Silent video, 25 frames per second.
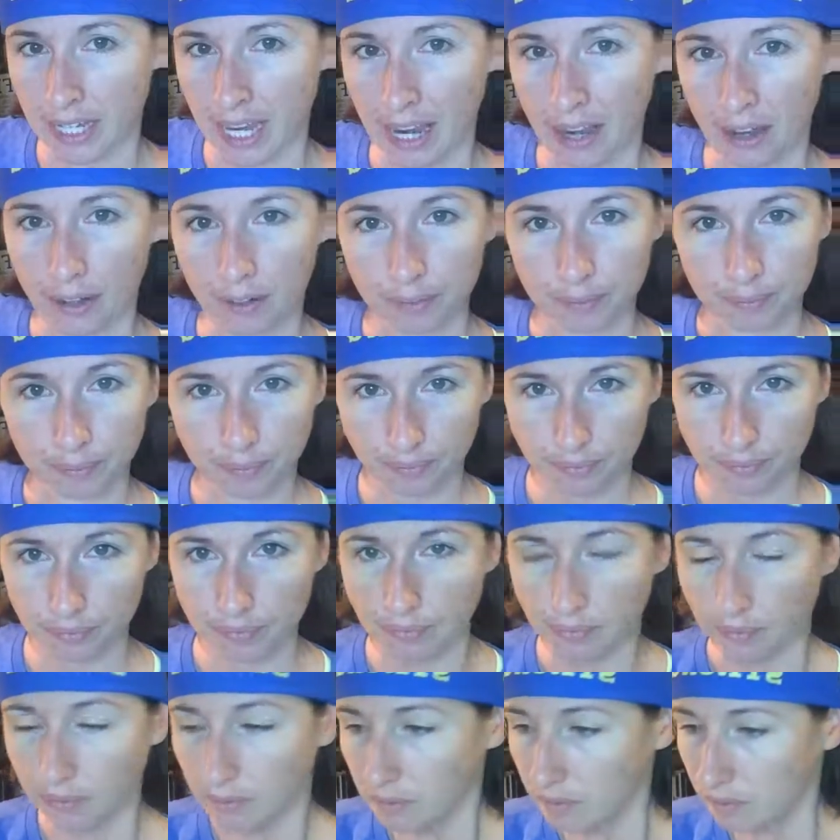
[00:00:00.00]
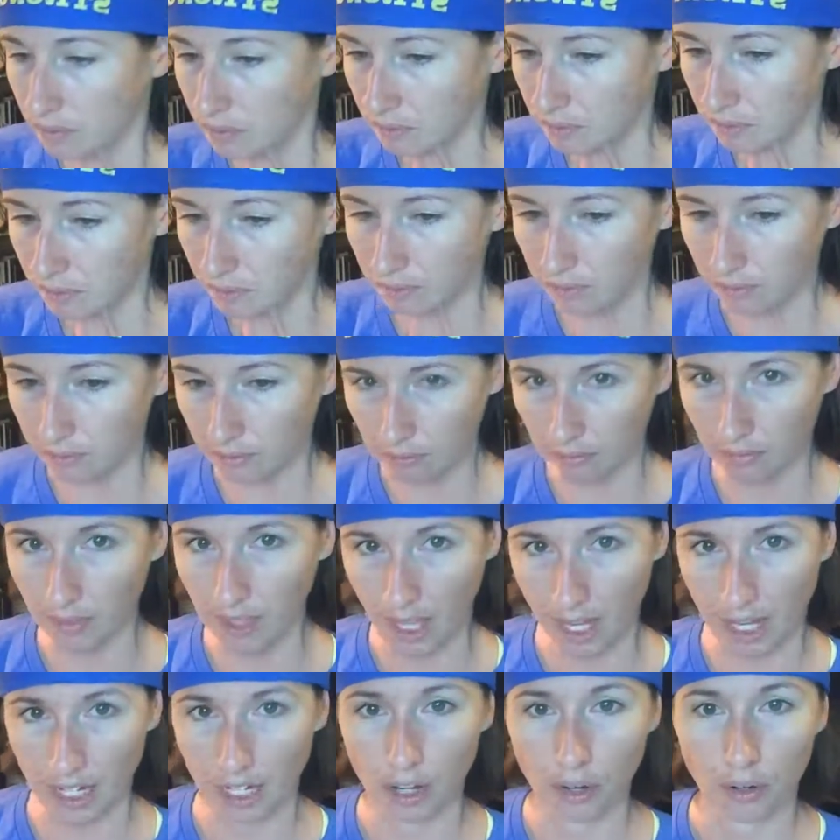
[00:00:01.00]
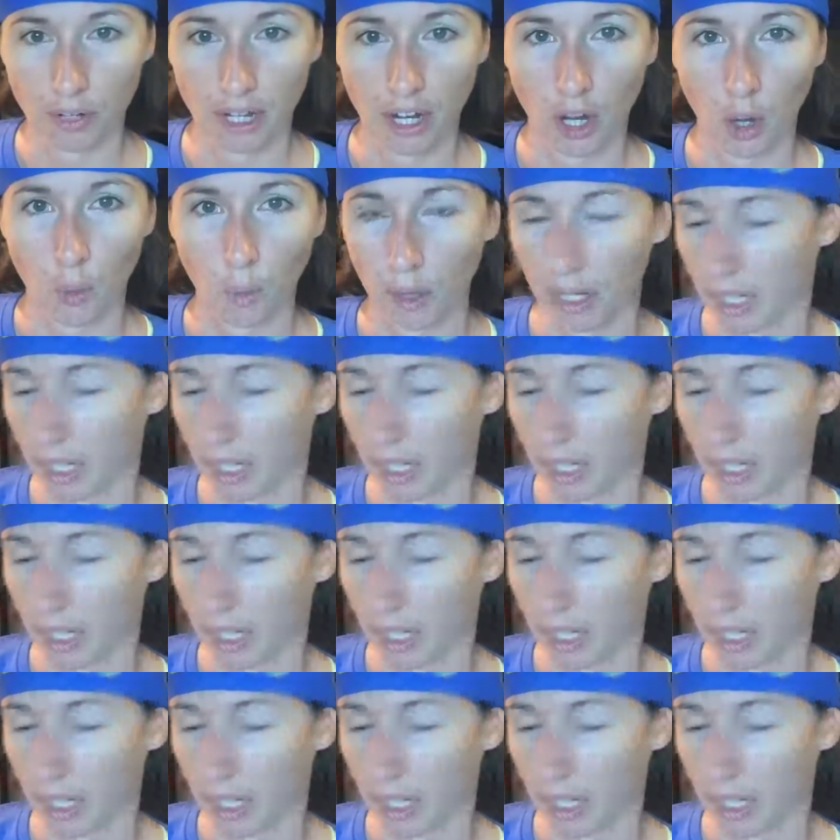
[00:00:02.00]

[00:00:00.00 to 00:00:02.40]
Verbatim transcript: down, and go get our